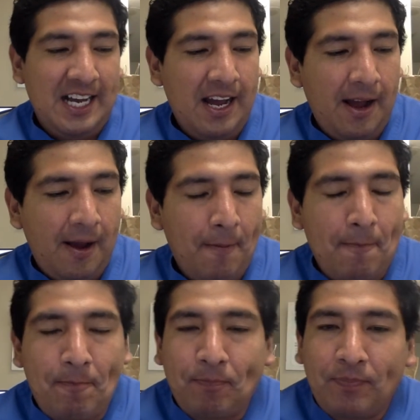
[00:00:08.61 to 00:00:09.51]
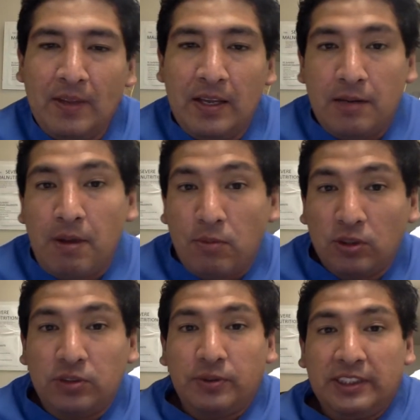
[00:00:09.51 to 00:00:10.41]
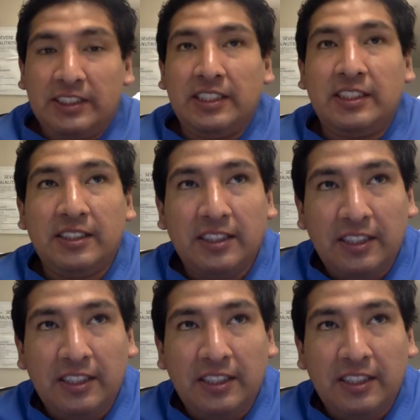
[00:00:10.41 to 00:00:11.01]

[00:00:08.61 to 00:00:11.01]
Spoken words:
Um, in my most recent